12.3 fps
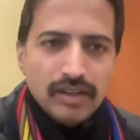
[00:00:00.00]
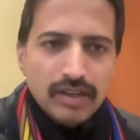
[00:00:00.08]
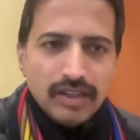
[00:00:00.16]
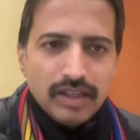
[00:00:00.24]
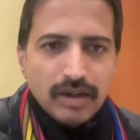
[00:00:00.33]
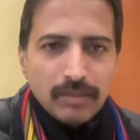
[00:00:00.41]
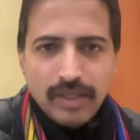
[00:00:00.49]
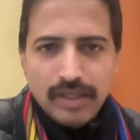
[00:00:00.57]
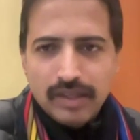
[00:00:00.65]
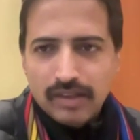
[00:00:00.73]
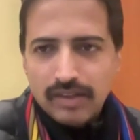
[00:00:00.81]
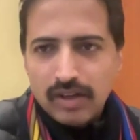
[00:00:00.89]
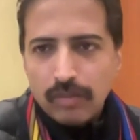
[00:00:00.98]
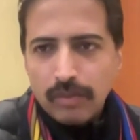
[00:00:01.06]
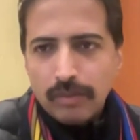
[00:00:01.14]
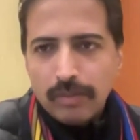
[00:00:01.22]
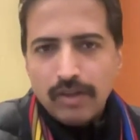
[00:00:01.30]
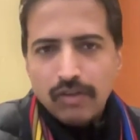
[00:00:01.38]
In the coming years, the
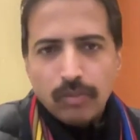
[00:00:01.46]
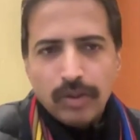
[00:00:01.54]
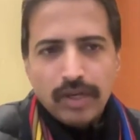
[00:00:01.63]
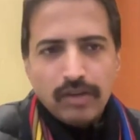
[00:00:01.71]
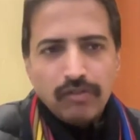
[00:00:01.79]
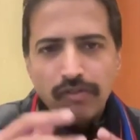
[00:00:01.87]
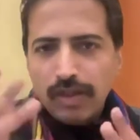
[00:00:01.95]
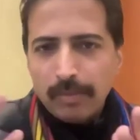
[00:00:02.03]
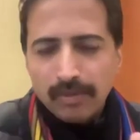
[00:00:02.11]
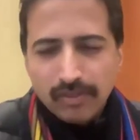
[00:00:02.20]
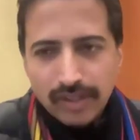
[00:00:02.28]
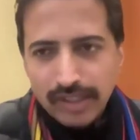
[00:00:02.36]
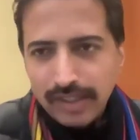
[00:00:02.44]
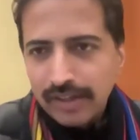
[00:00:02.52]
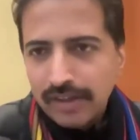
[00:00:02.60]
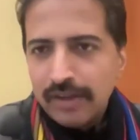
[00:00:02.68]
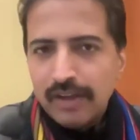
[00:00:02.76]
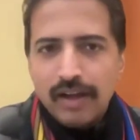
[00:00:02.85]
government plans to make it 50%.